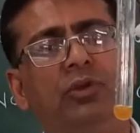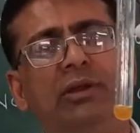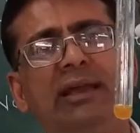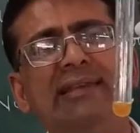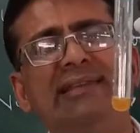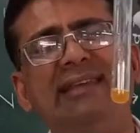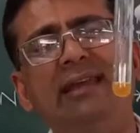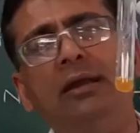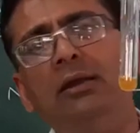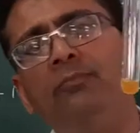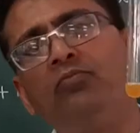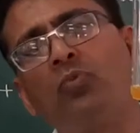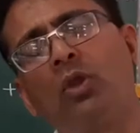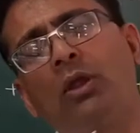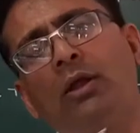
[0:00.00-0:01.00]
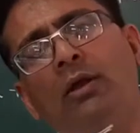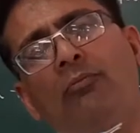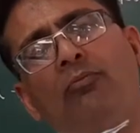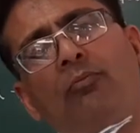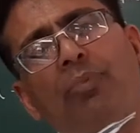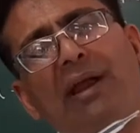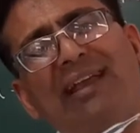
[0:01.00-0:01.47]
Can see?
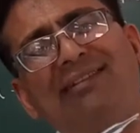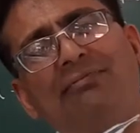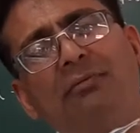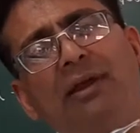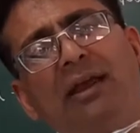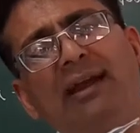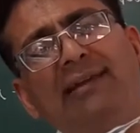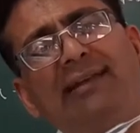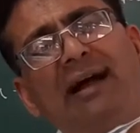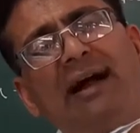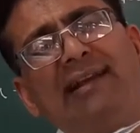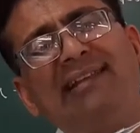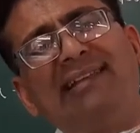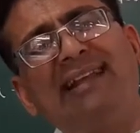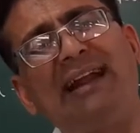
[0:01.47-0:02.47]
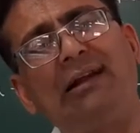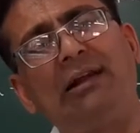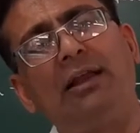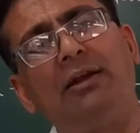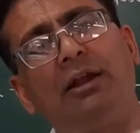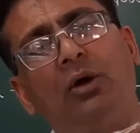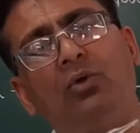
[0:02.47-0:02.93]
Precipitates are
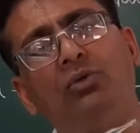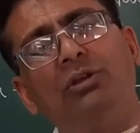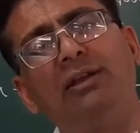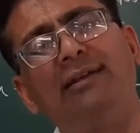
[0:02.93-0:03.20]
settling down.